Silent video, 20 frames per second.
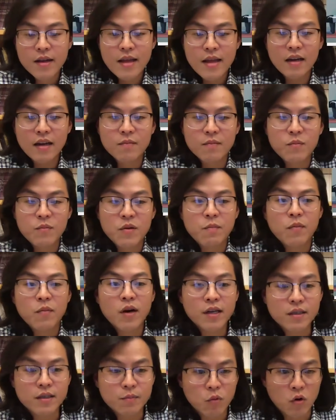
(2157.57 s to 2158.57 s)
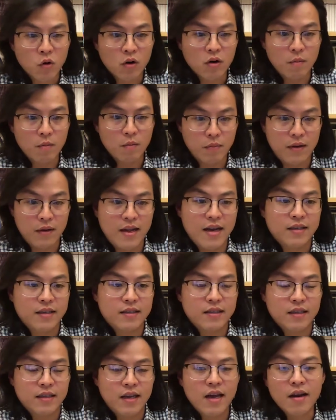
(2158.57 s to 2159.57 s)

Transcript: that can be much more complex